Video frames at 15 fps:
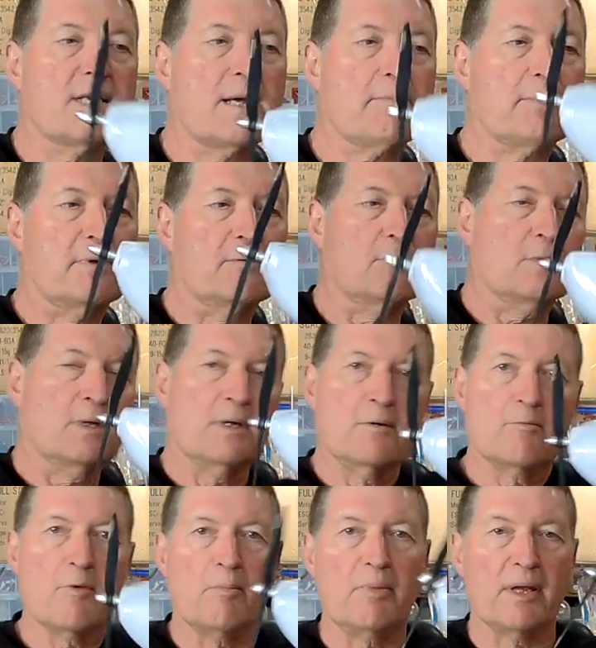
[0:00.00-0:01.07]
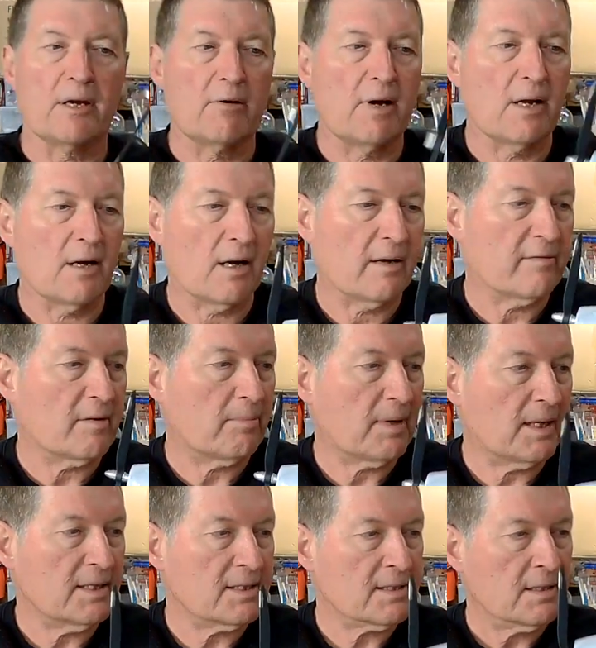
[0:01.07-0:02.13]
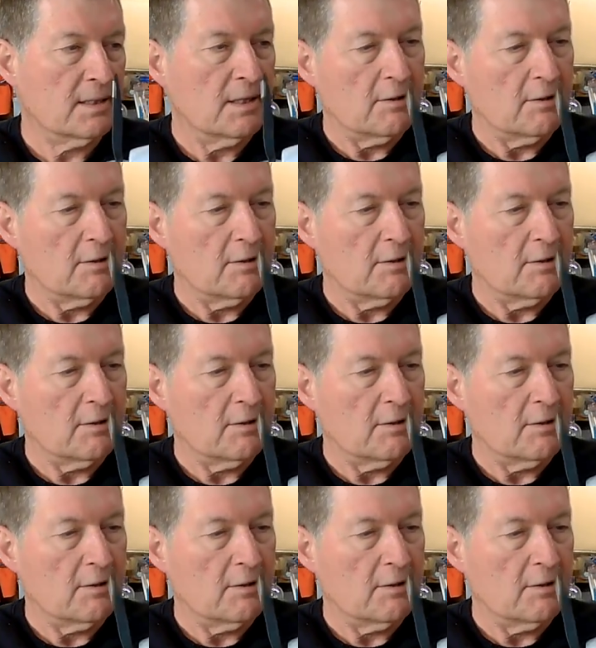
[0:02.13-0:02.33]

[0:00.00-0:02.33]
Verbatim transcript: up and wobbling around all over the place,